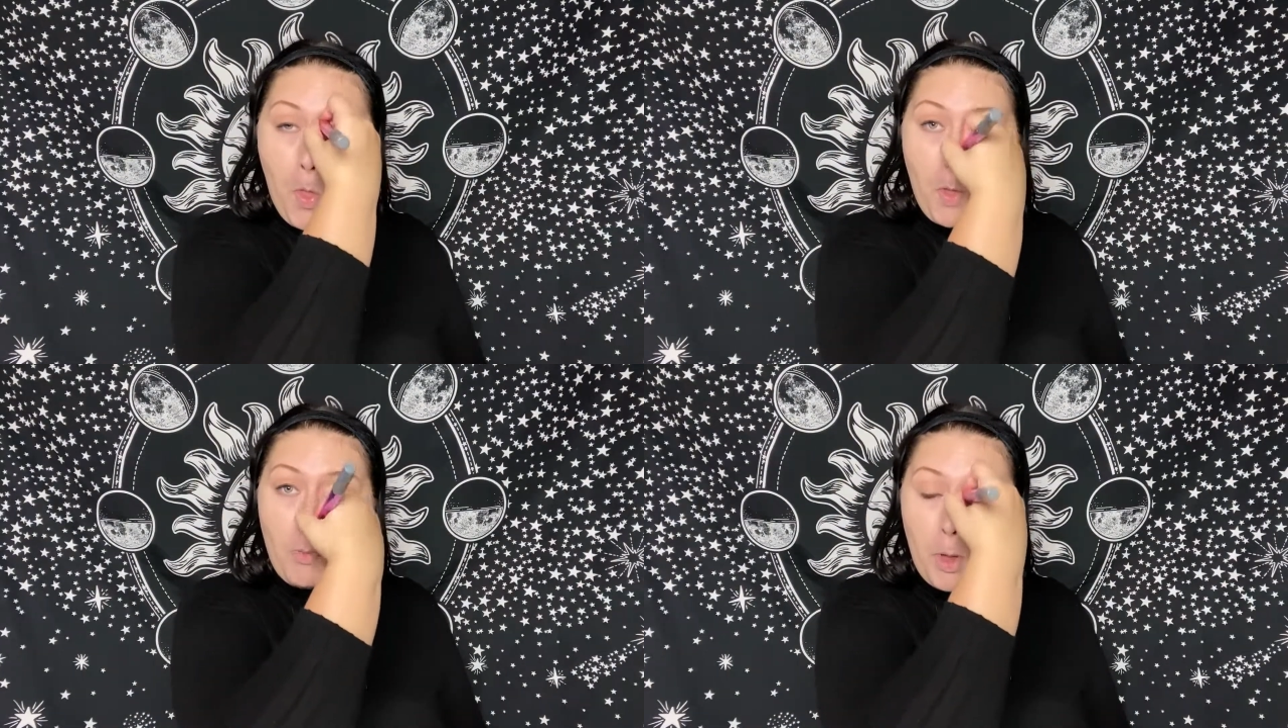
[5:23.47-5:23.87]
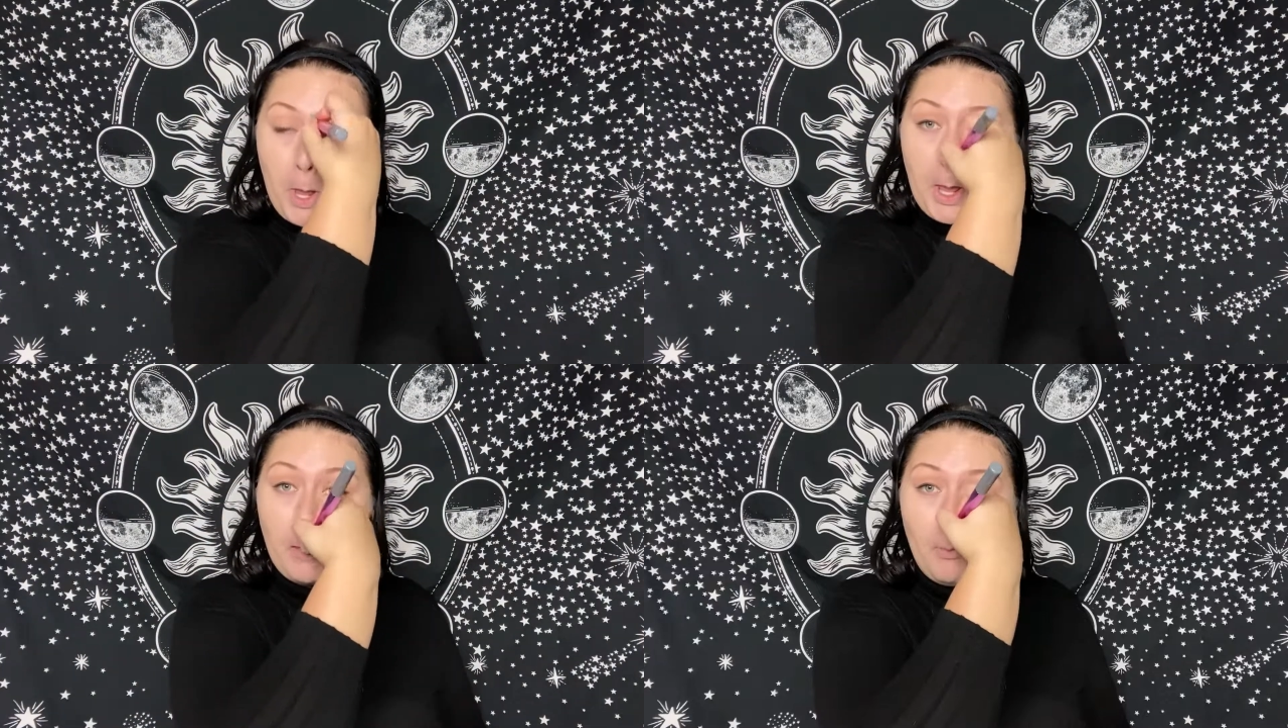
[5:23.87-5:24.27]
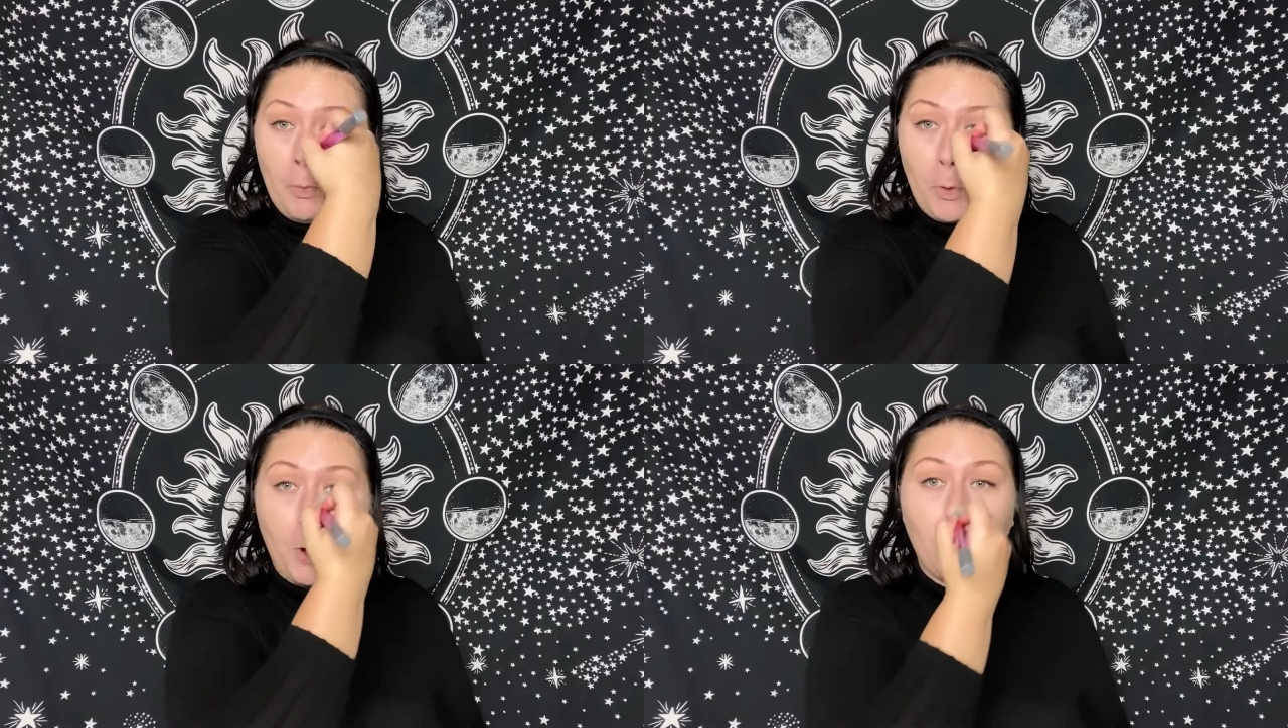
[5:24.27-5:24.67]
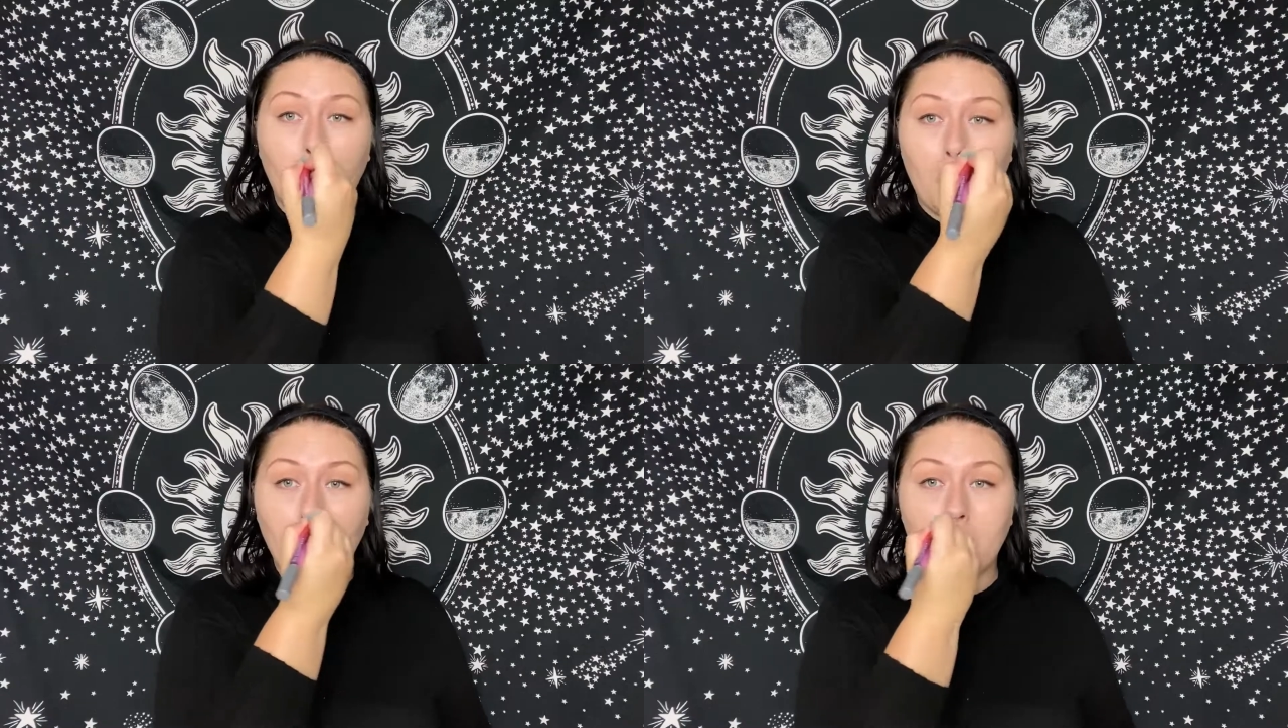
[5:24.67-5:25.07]
And make it
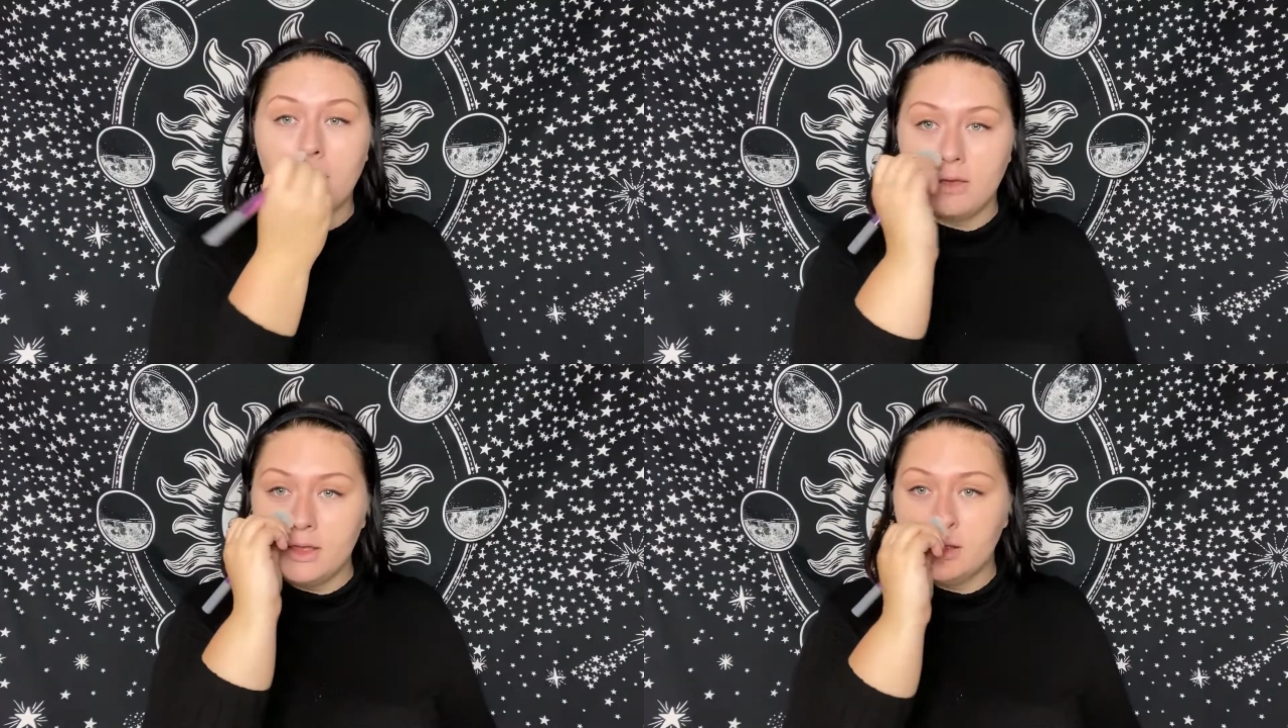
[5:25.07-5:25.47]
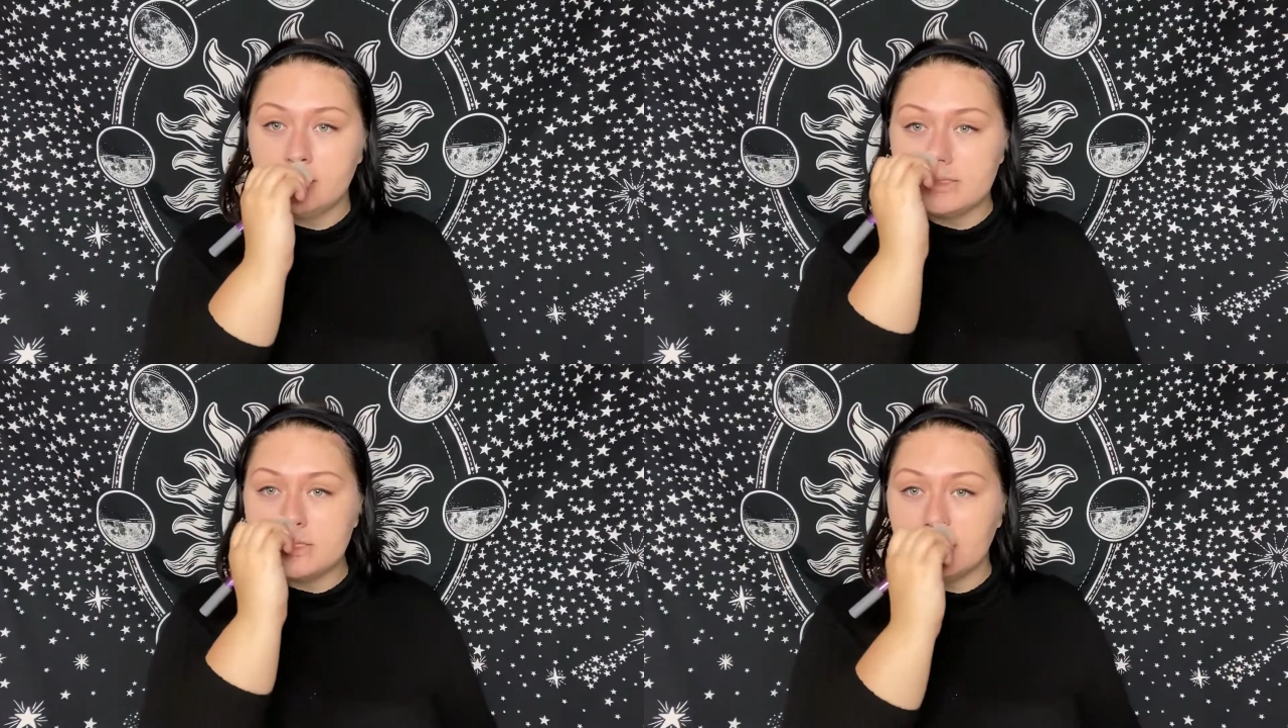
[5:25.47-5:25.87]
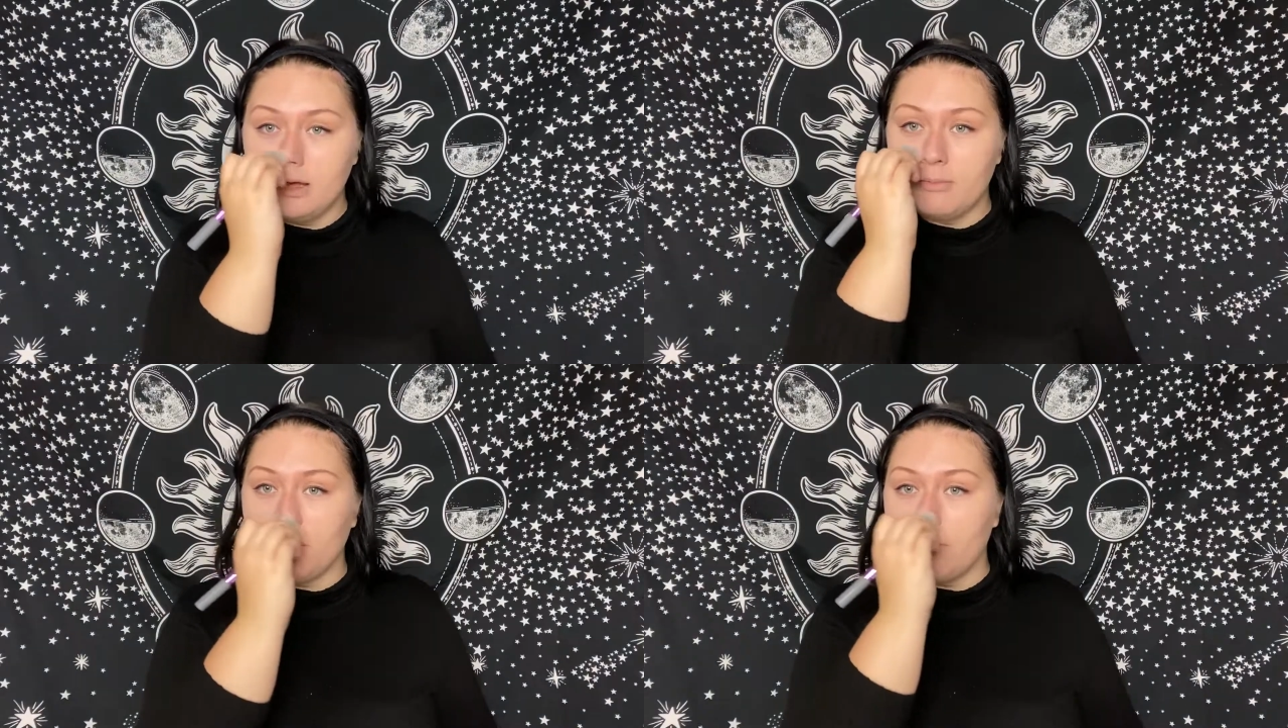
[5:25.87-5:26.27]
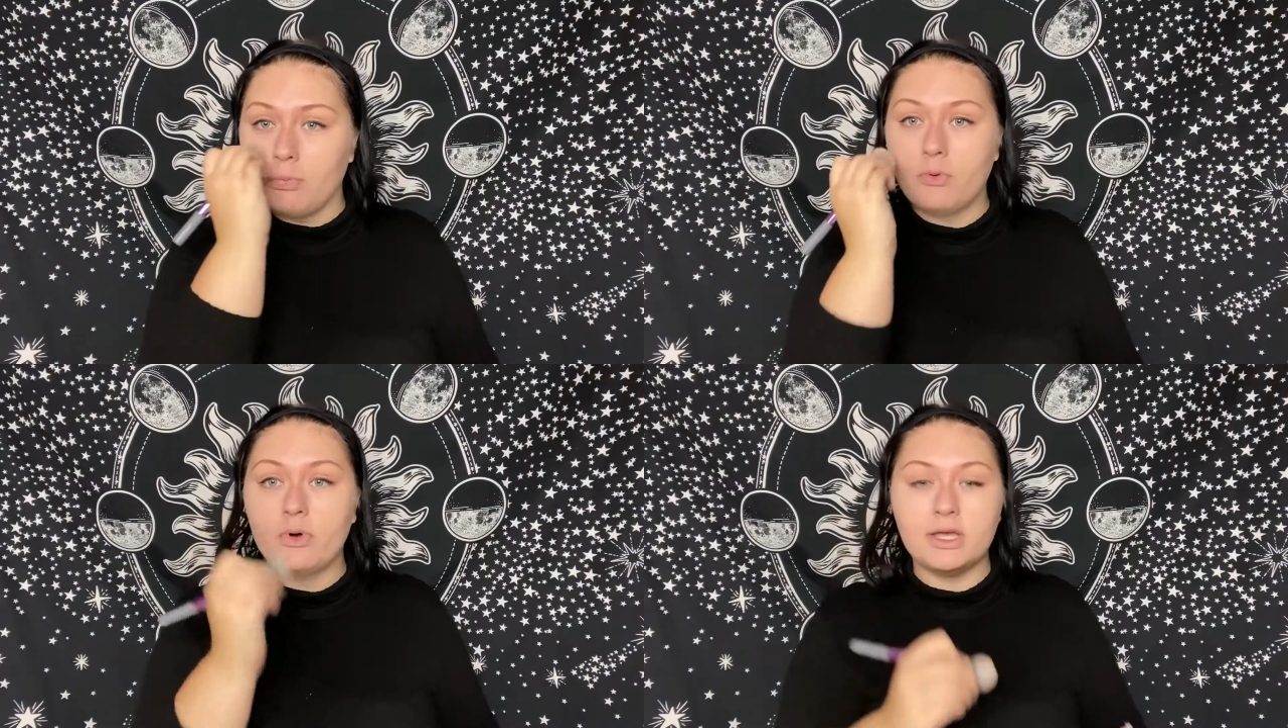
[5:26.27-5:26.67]
more slim and
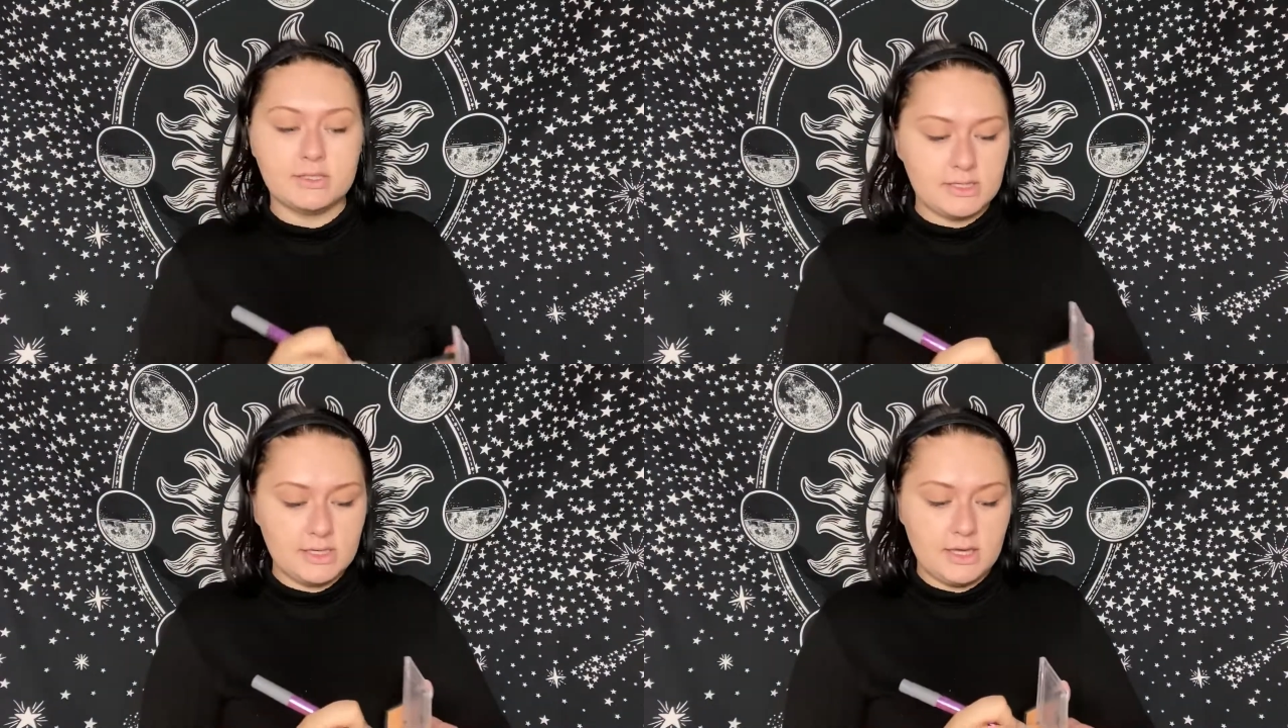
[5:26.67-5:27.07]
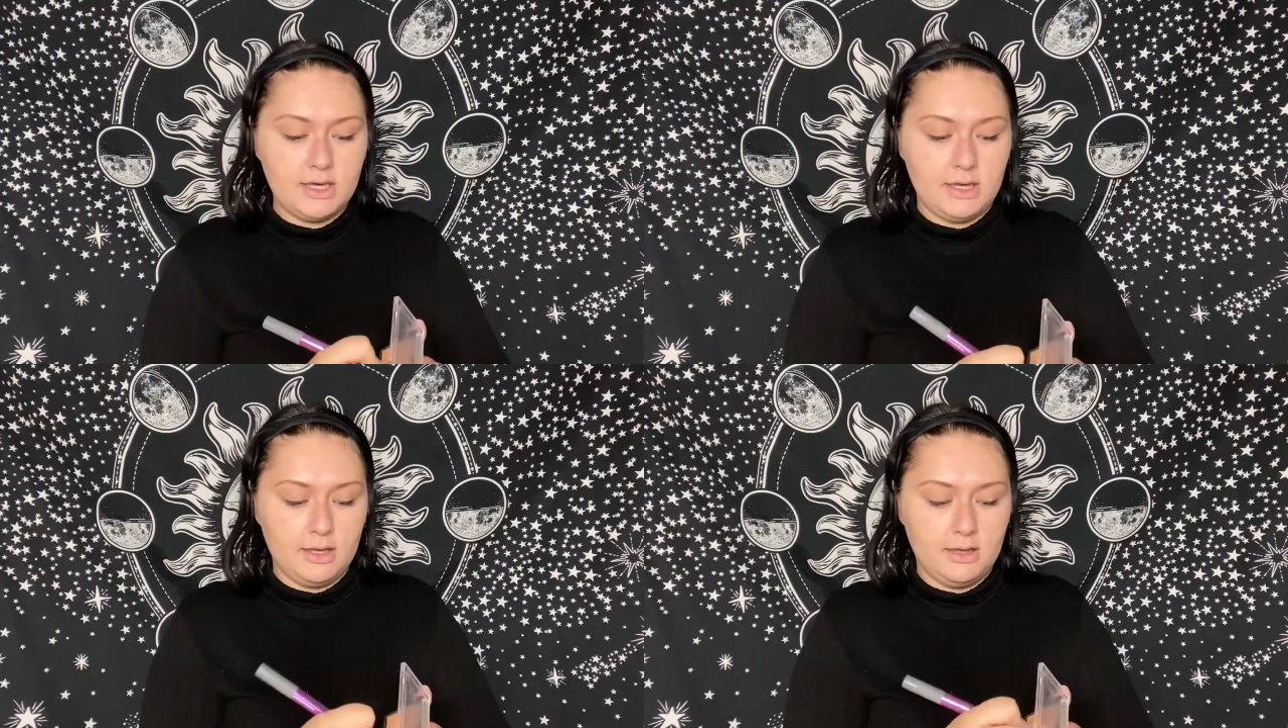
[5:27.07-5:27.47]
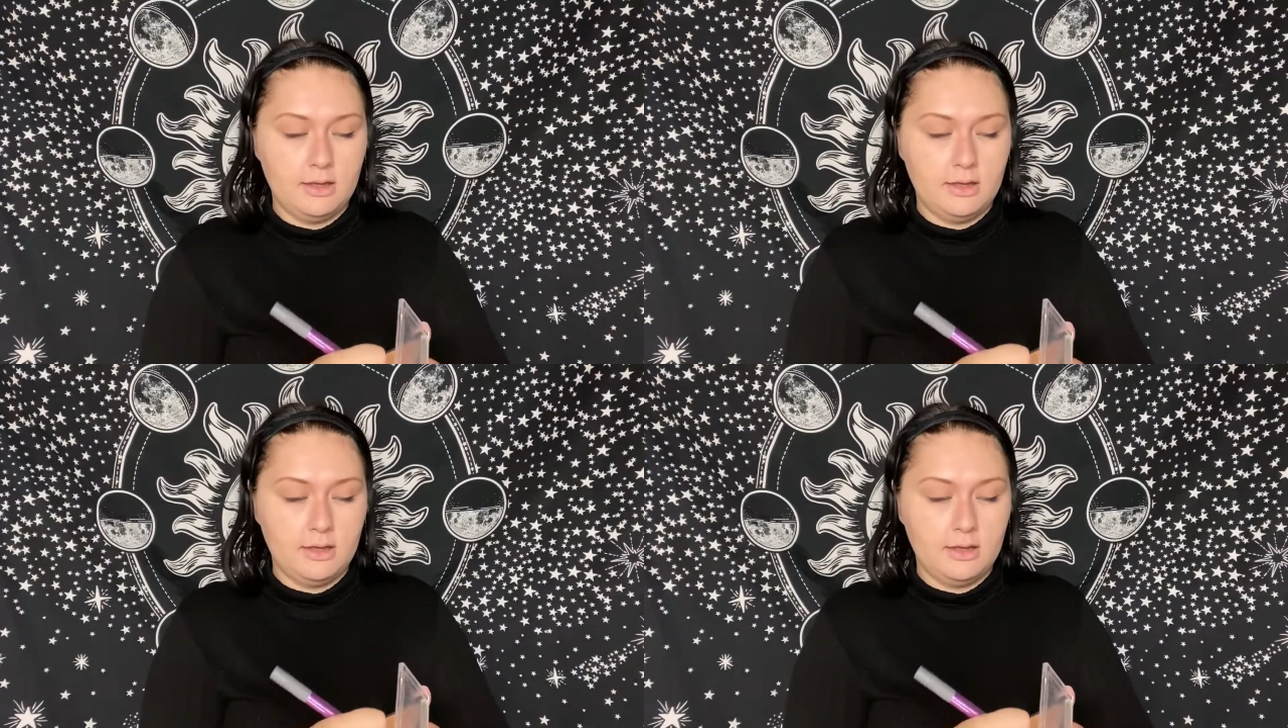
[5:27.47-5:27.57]
pointy,